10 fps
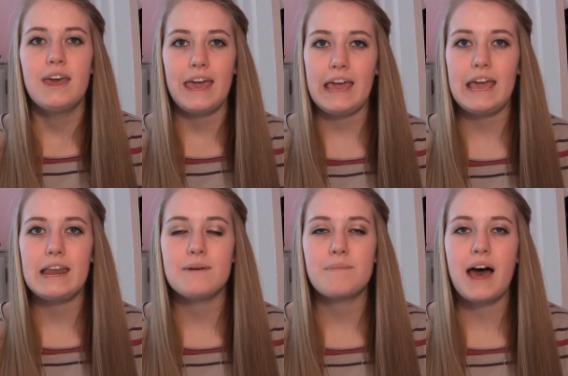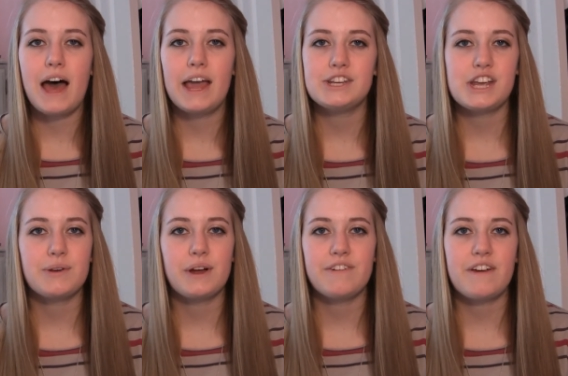in my
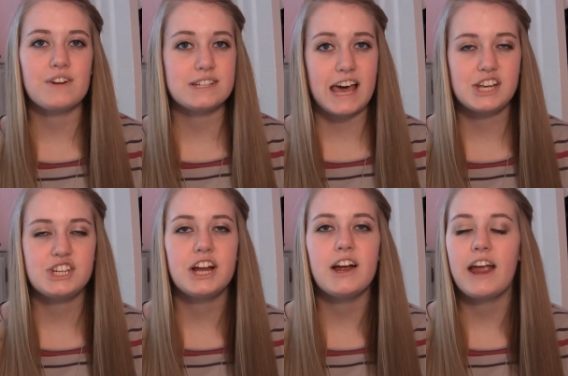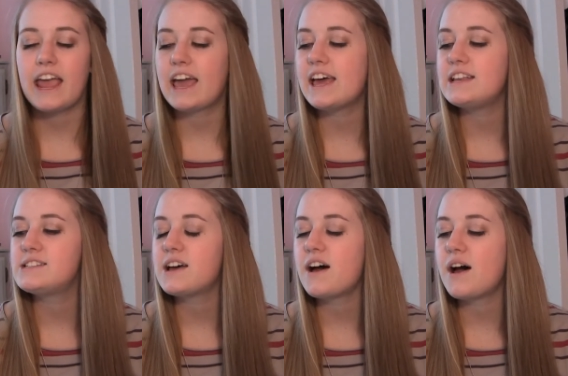January favorites last year,
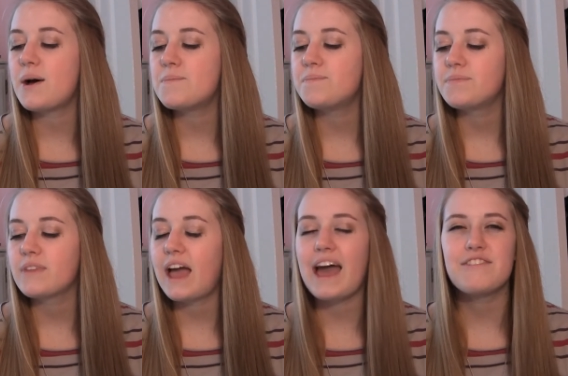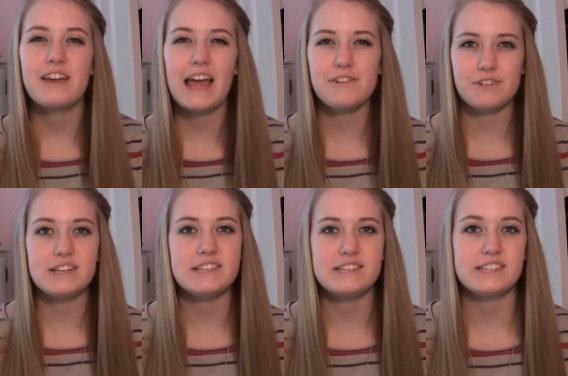and I've kind of
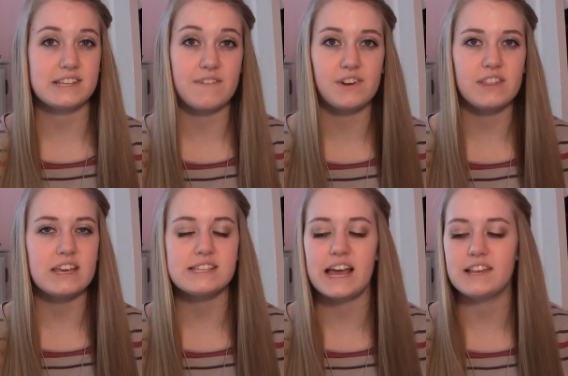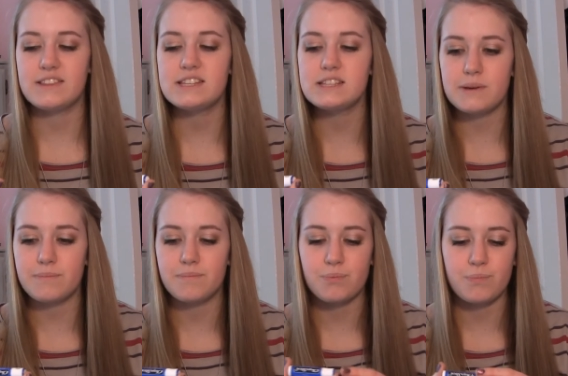rediscovered this. This is
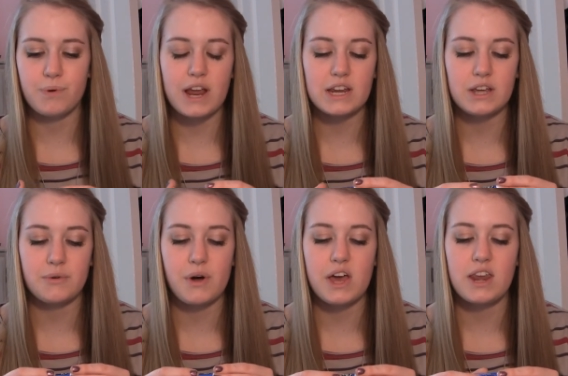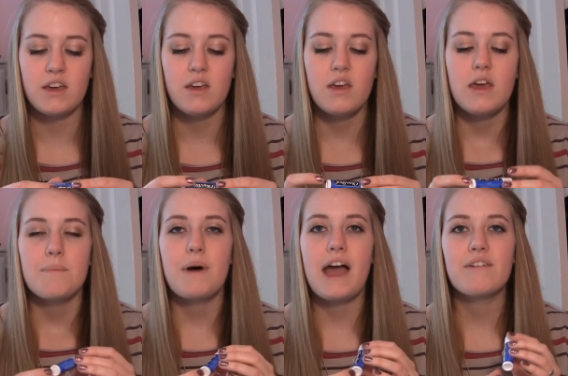a brand new one,
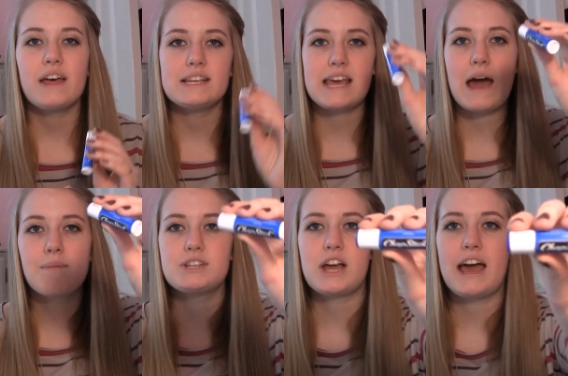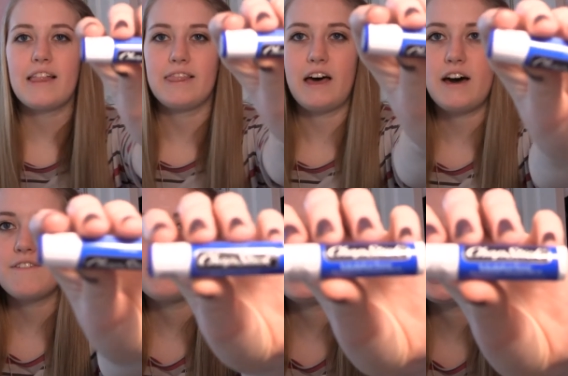but I realized how much I
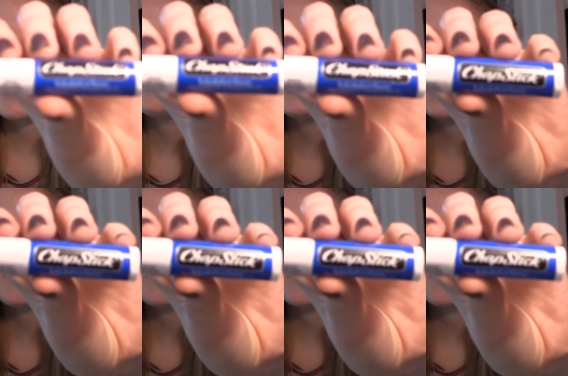love the chapstick